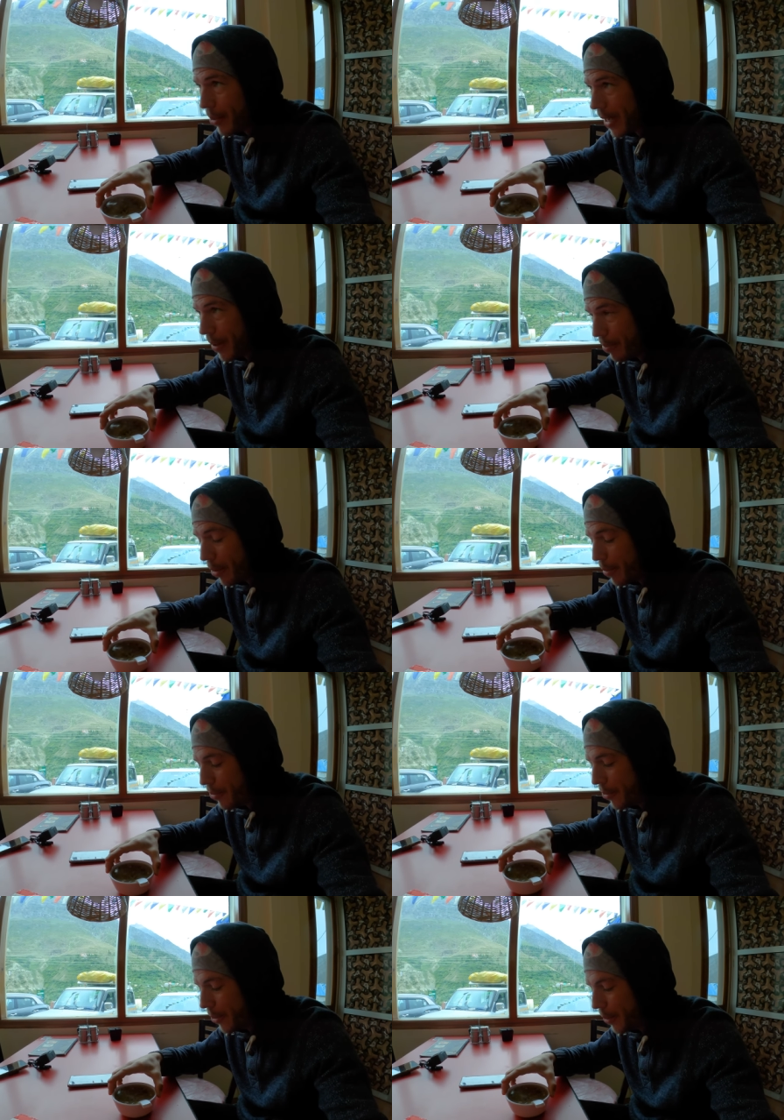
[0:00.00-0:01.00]
time we had proper
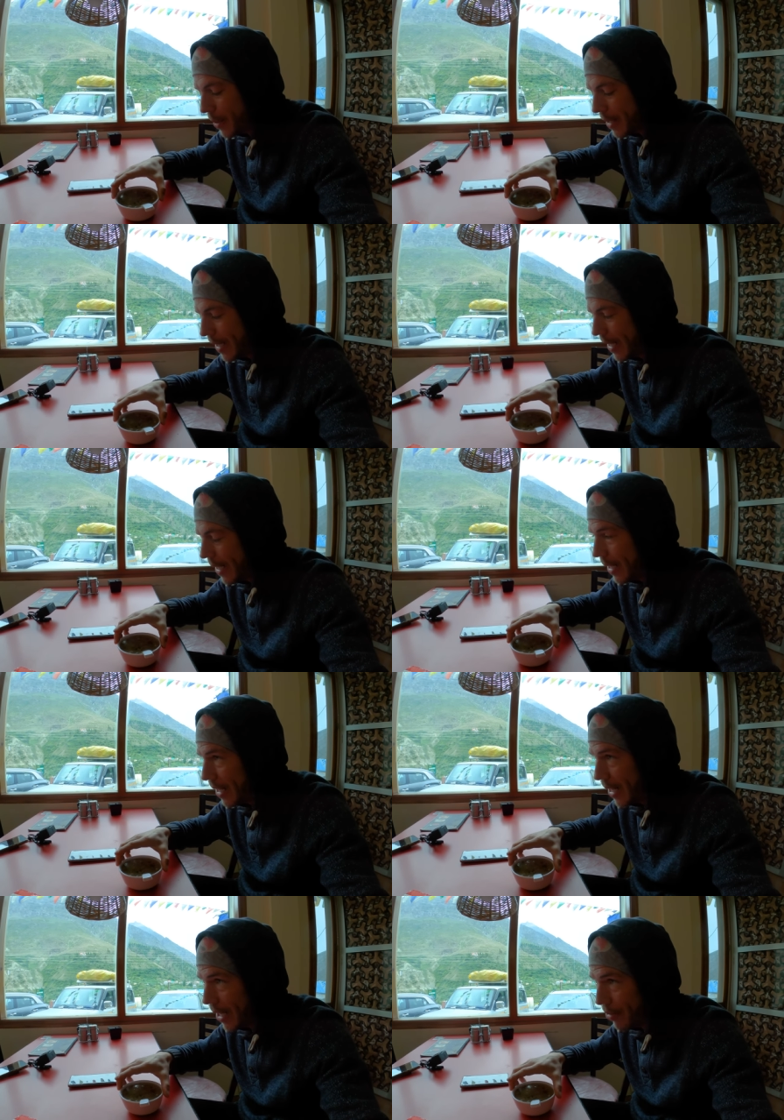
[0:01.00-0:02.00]
food was
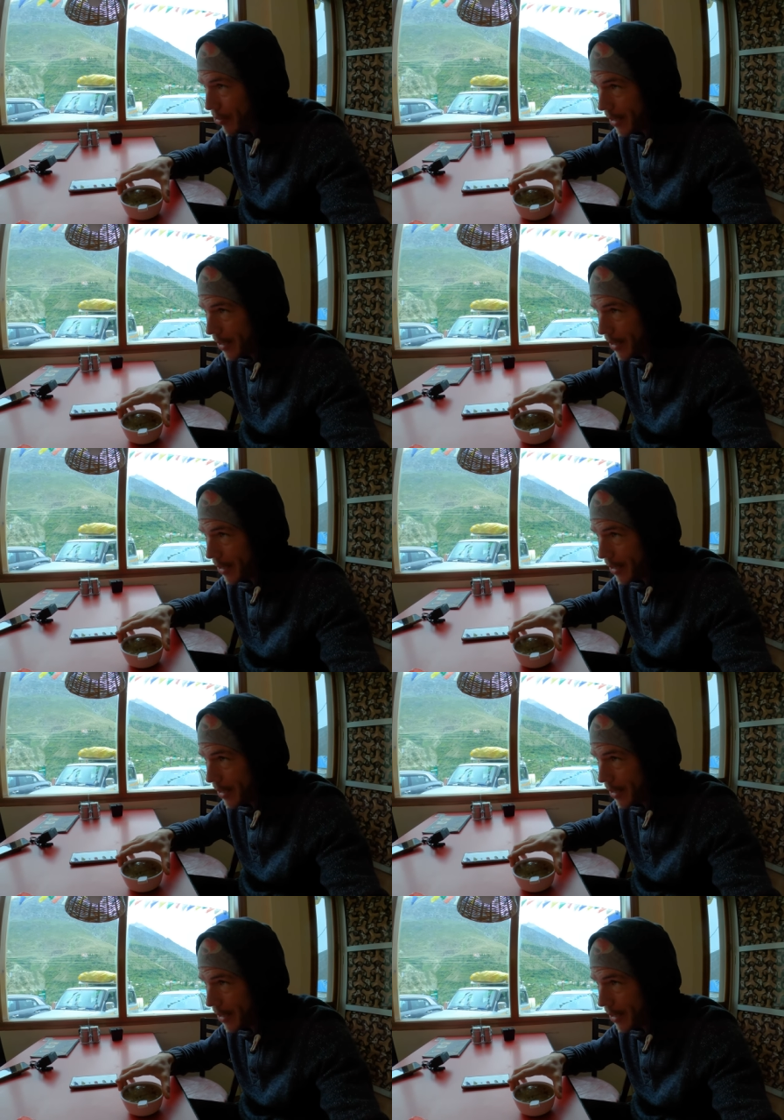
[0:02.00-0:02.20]
for